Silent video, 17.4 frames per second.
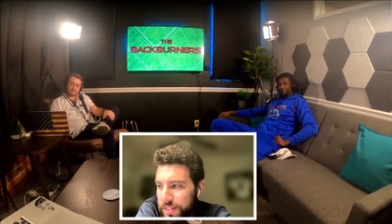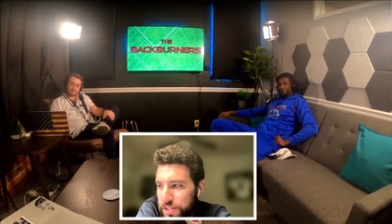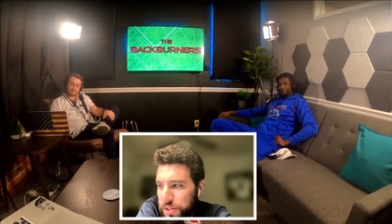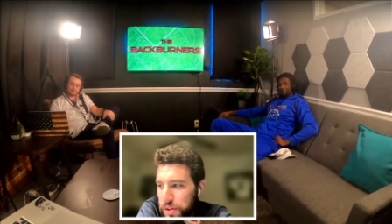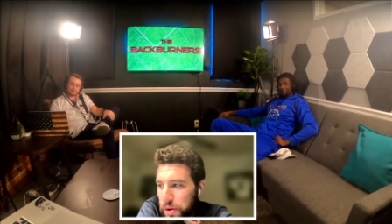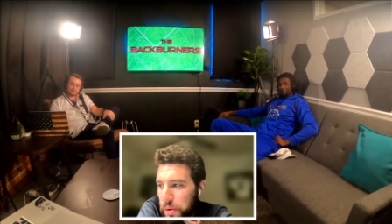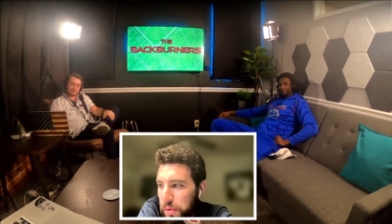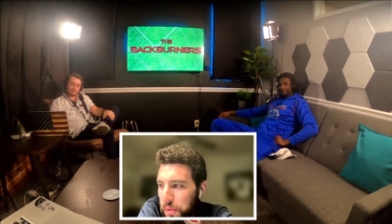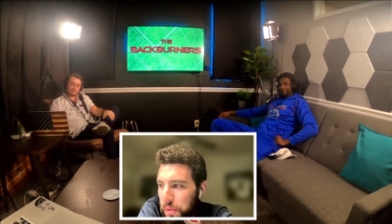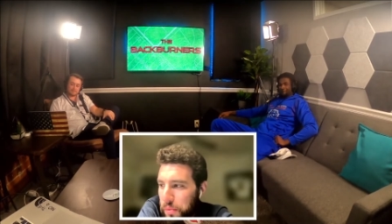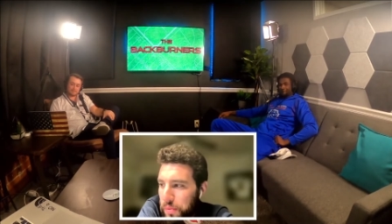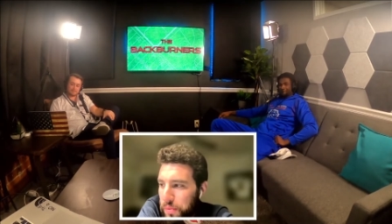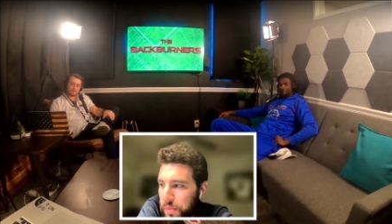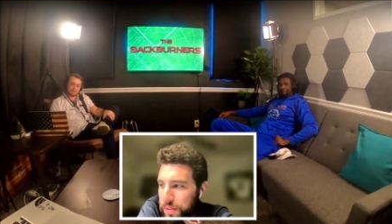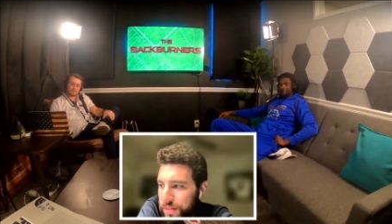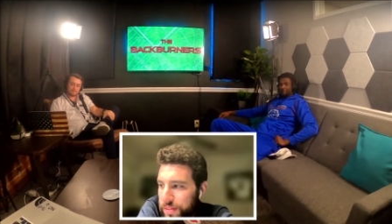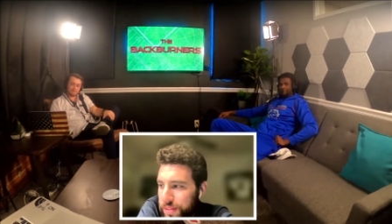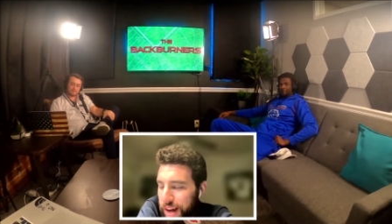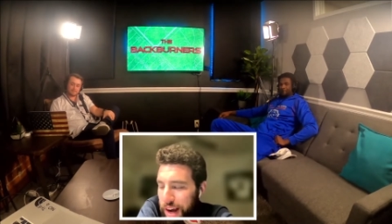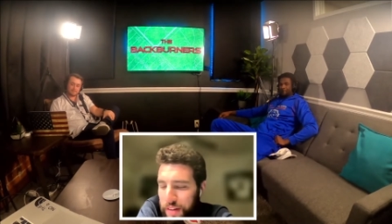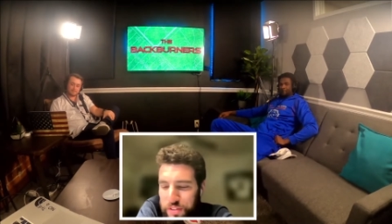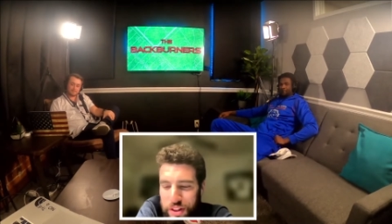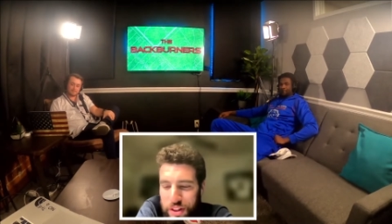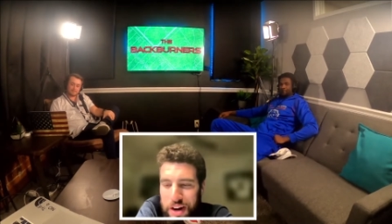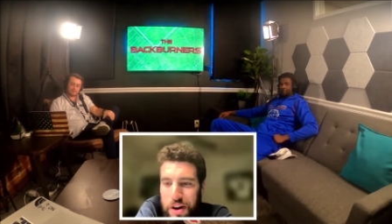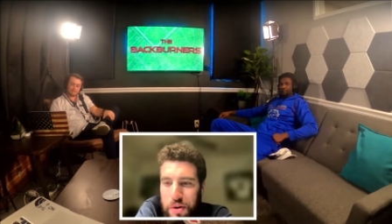So
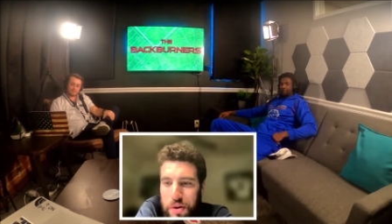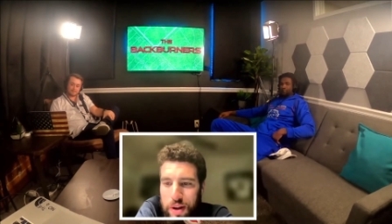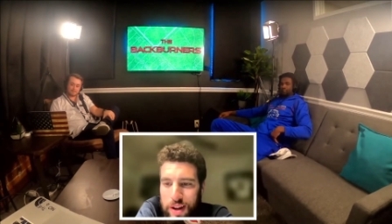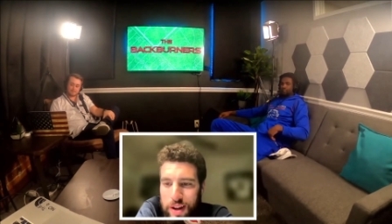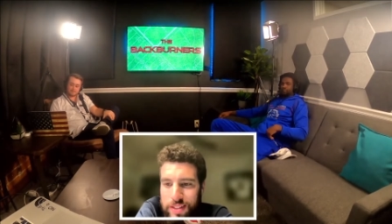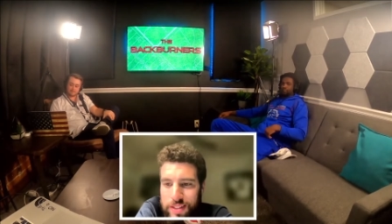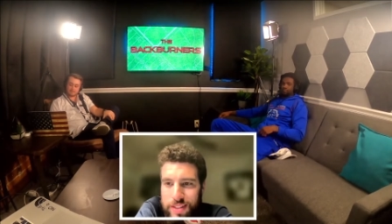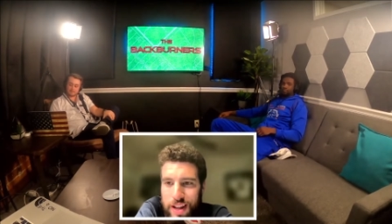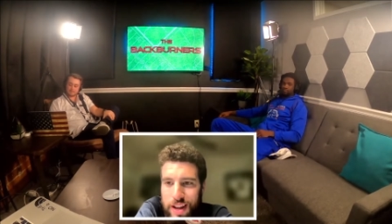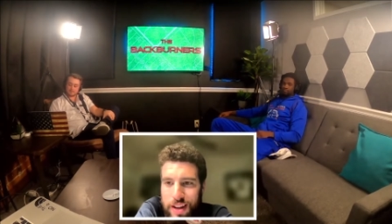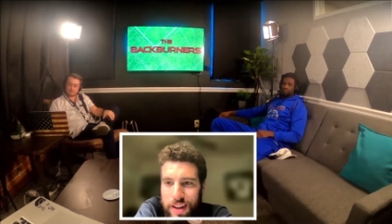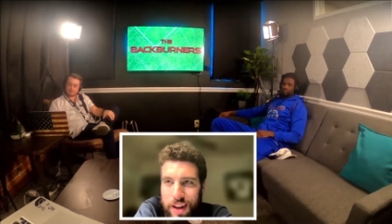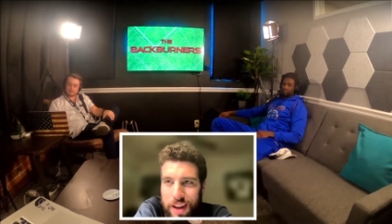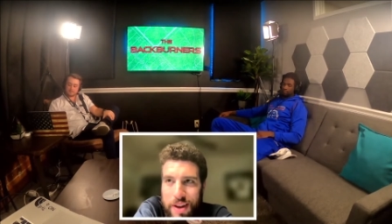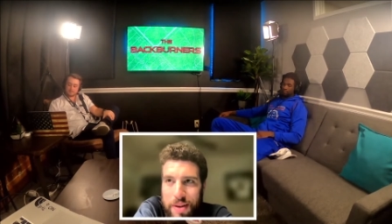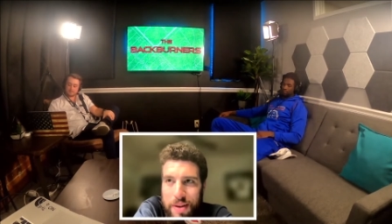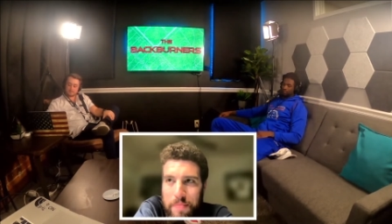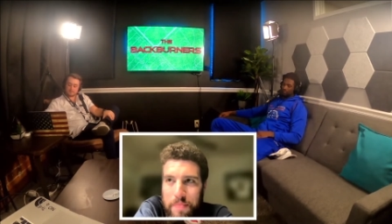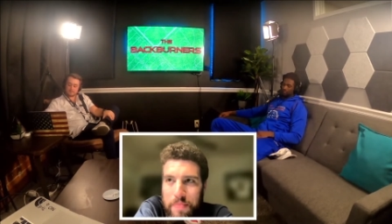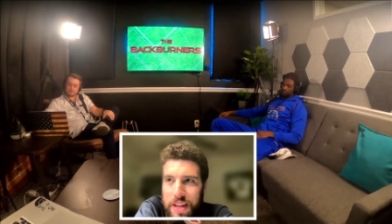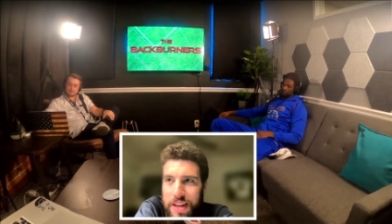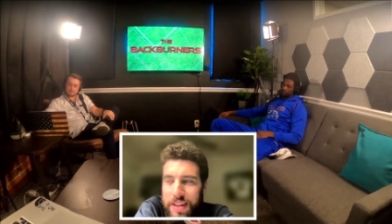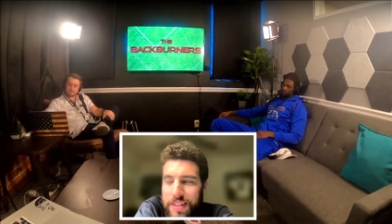after that OK State game,